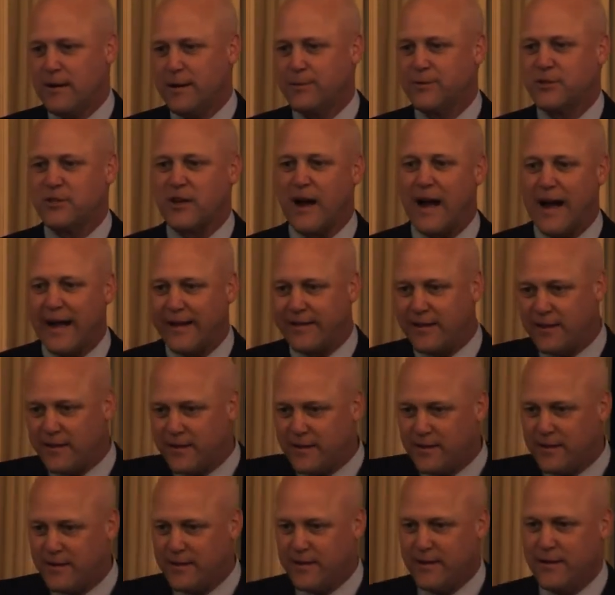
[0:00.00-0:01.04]
absconded
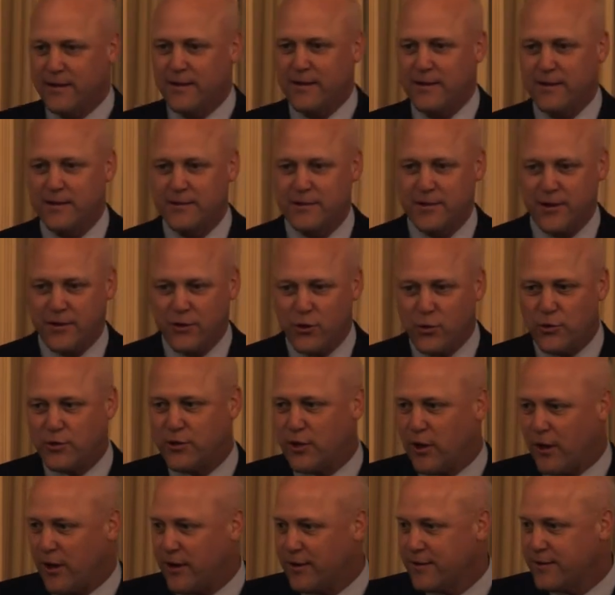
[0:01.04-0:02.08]
to
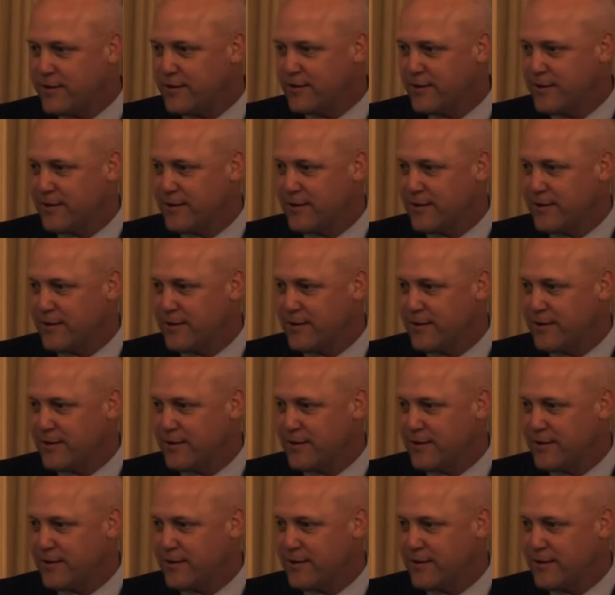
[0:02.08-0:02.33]
Utah.